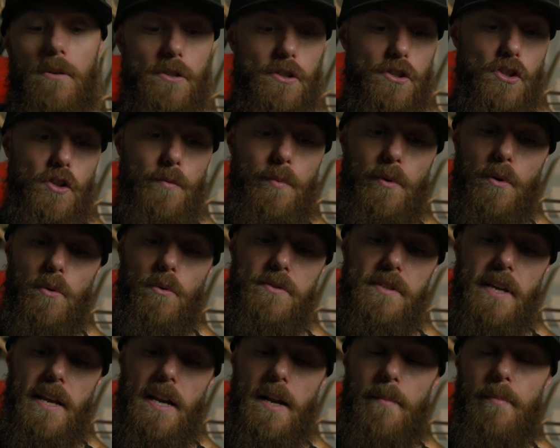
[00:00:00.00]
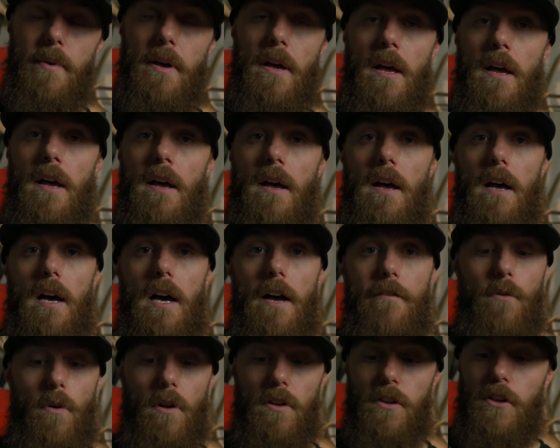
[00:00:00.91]
it's a super cool setup.
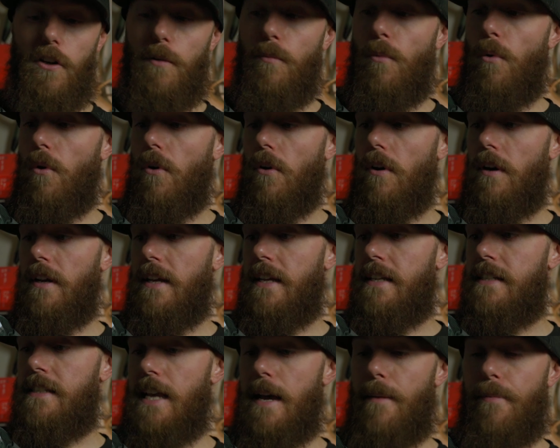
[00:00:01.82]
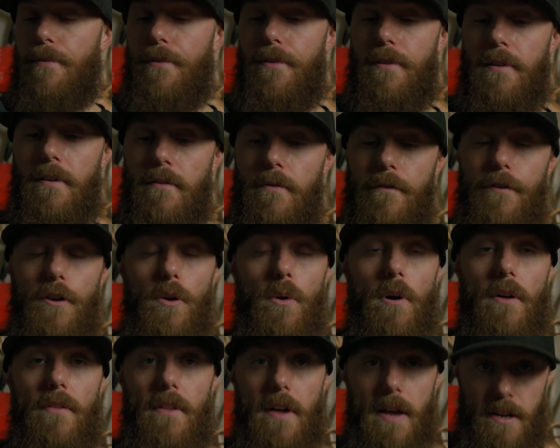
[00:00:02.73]
If you want a little more in-depth review
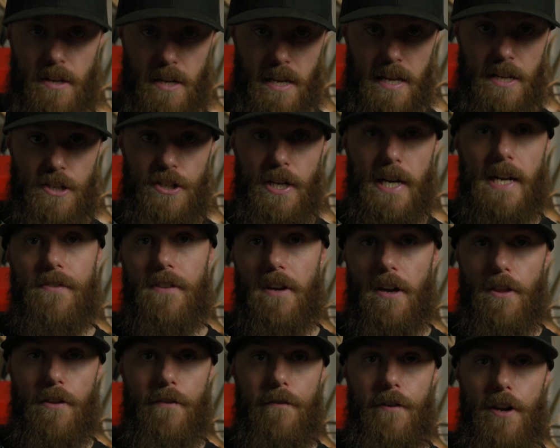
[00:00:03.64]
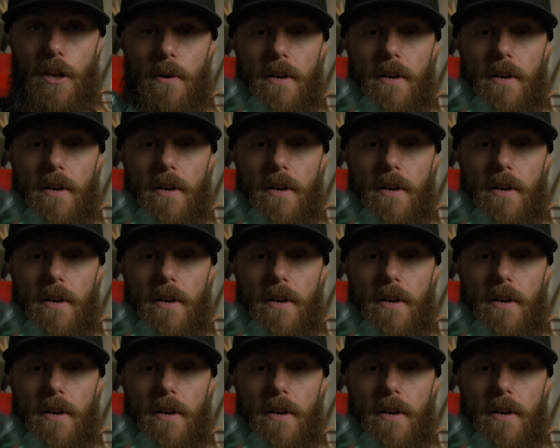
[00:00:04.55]
on that, again, check out the other video